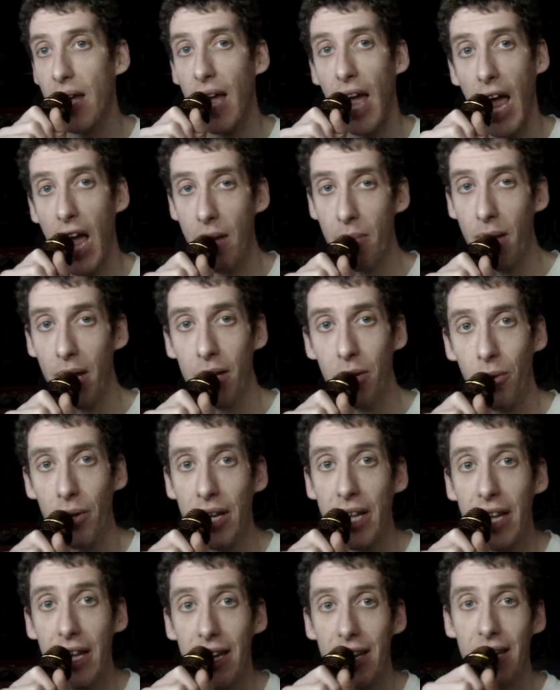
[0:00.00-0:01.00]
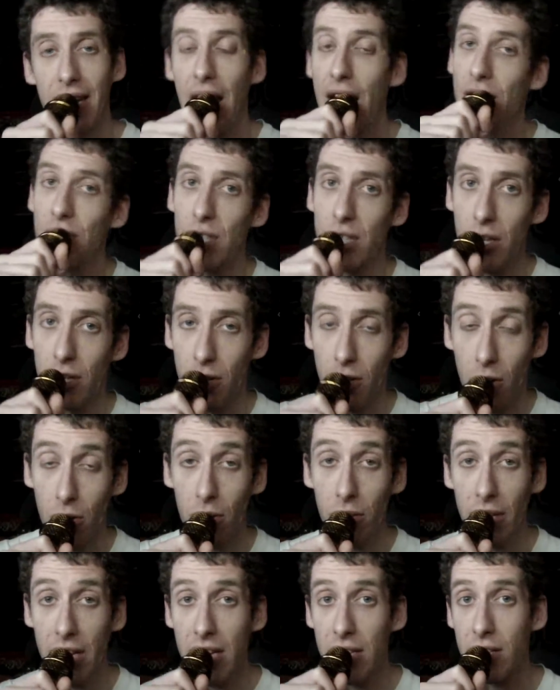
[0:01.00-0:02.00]
am I going to get it? As an
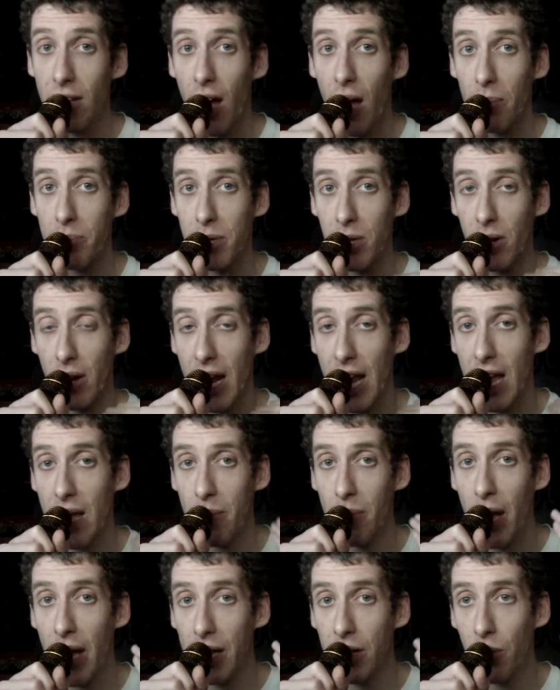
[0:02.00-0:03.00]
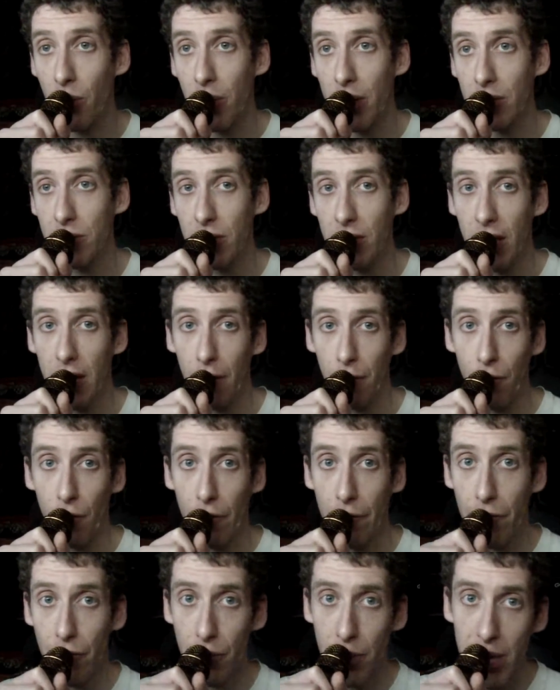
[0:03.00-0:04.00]
early adopter, am I going to get it
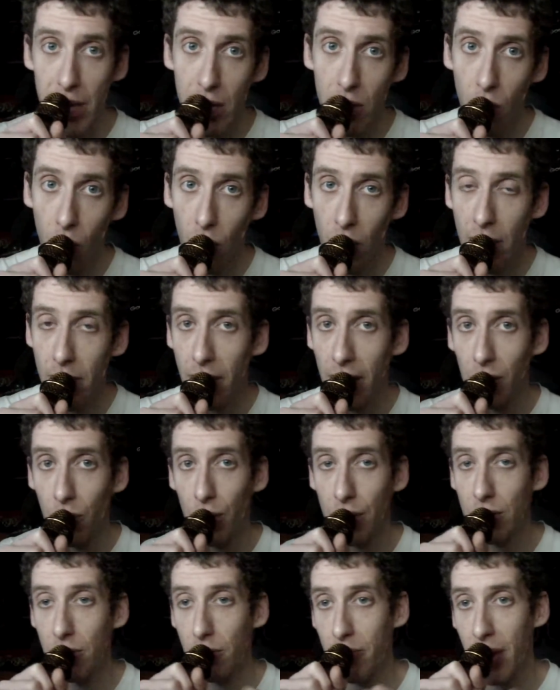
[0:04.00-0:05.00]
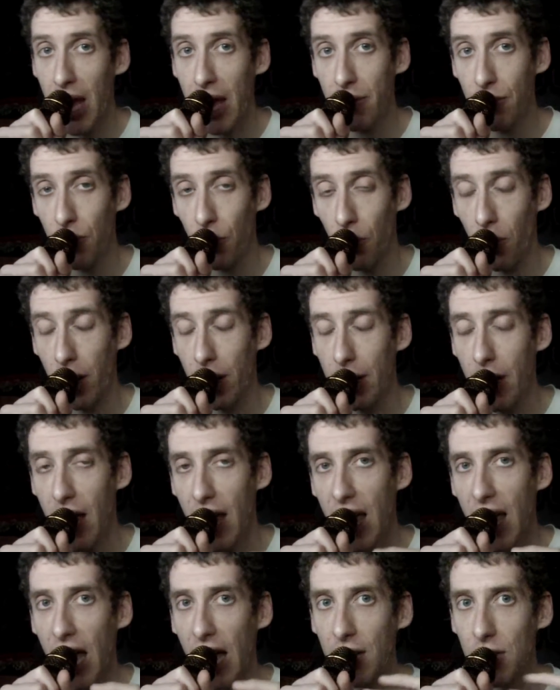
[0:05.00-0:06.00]
for free or am I going to pay for it?
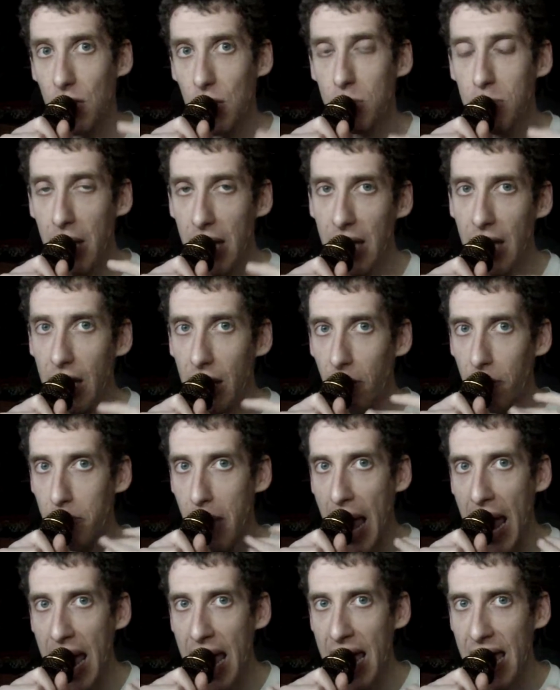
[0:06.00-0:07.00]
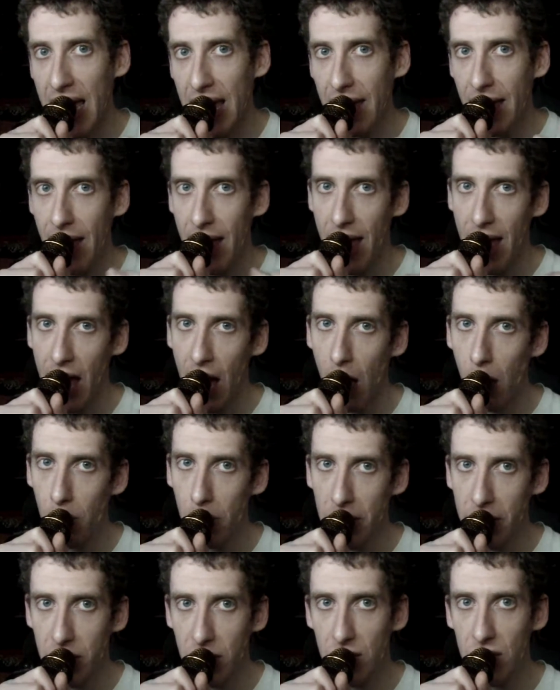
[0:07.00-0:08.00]
And speaking of pay, how
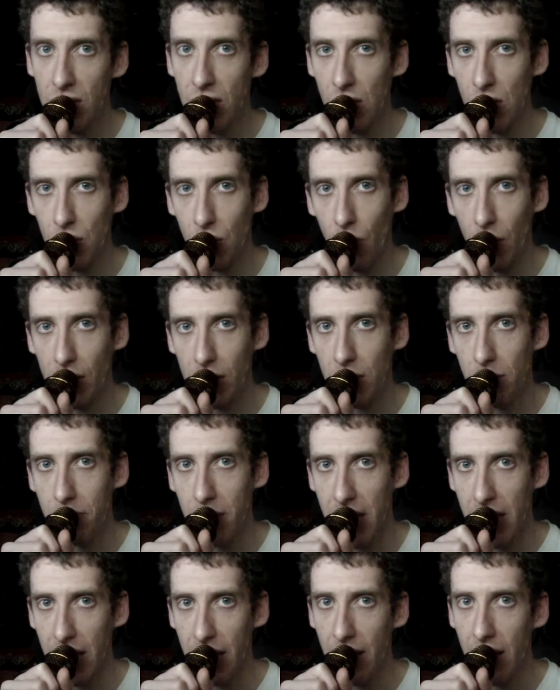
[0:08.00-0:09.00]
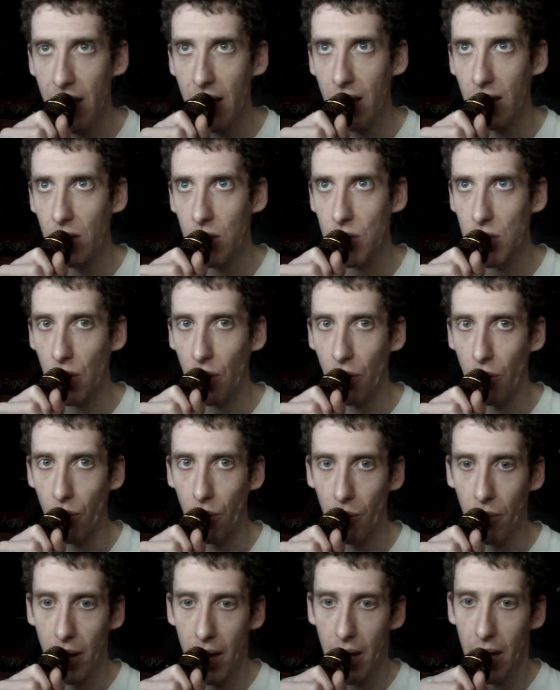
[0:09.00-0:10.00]
much is this going to be?
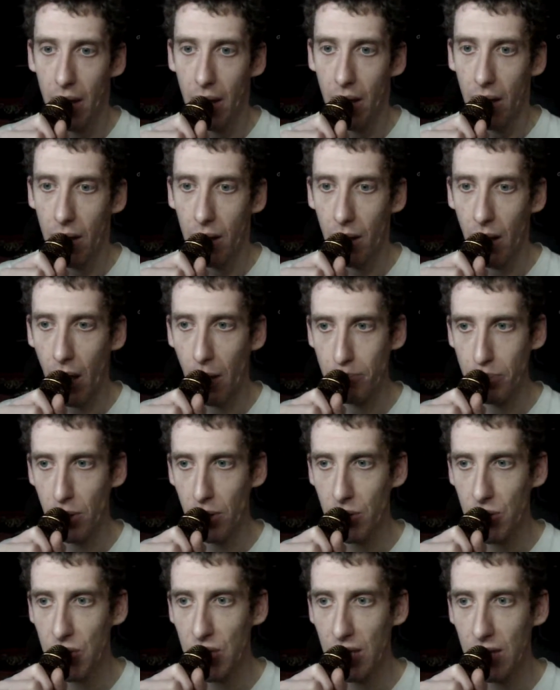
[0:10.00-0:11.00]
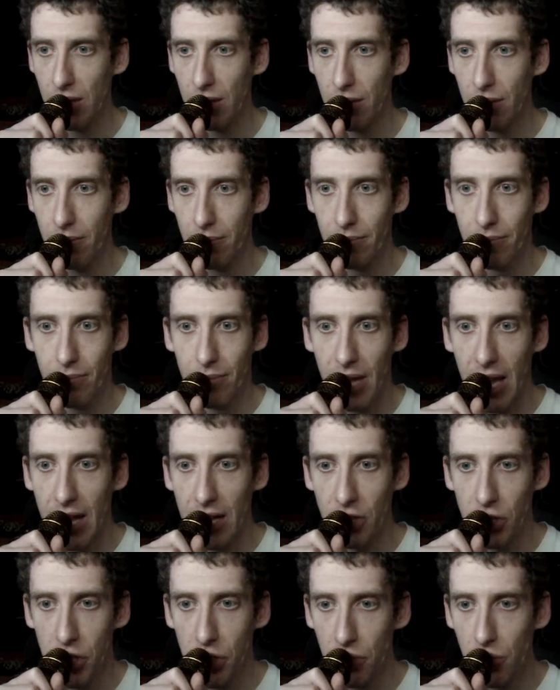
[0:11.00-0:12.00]
So a person
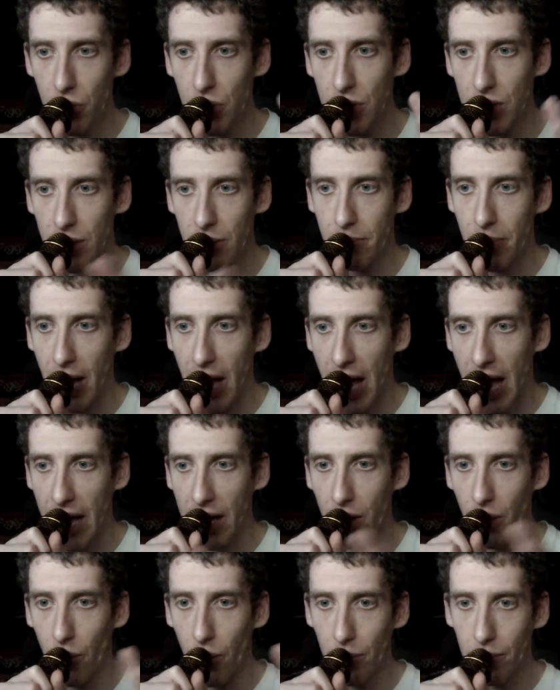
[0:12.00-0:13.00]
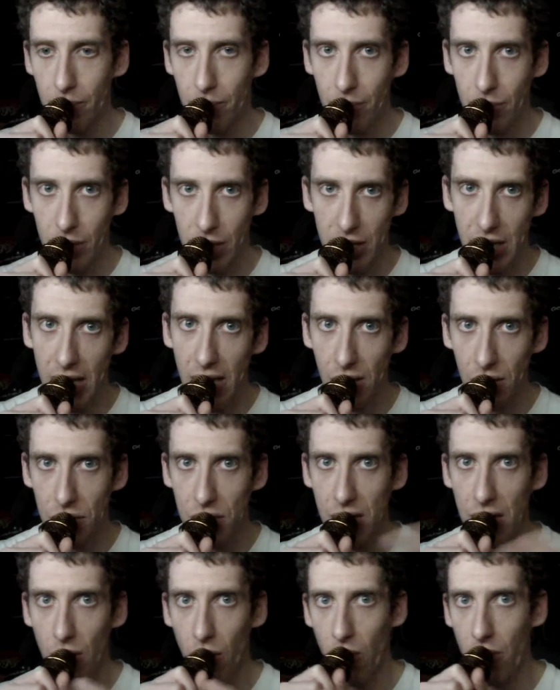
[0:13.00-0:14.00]
can choose to buy the
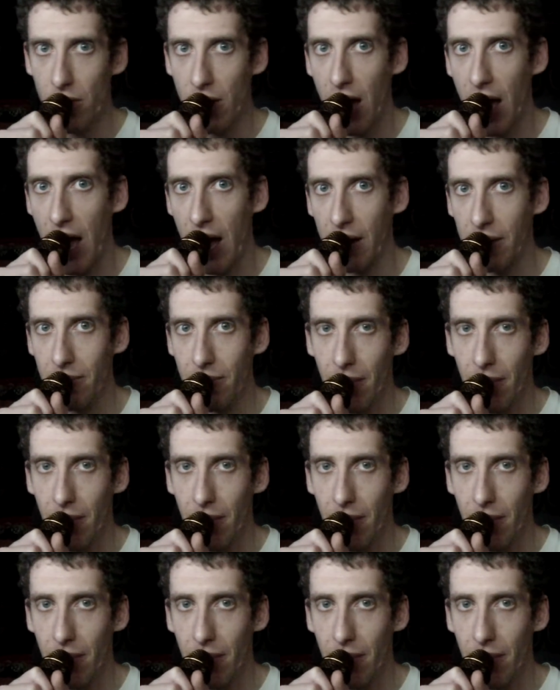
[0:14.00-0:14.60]
DLC or not,